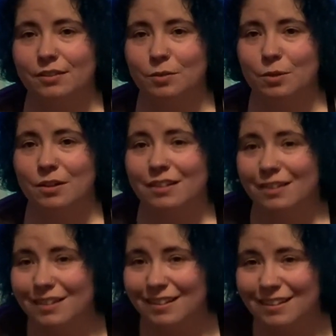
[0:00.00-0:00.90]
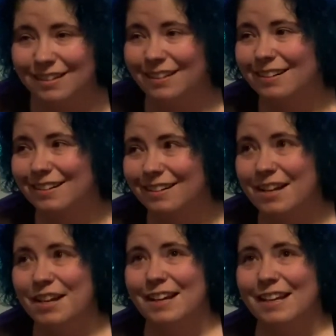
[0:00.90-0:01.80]
for.
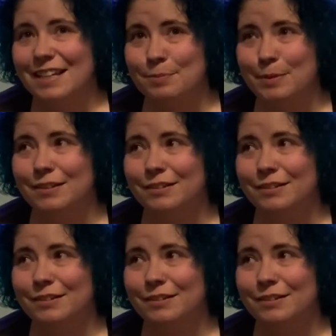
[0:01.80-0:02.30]
it's been a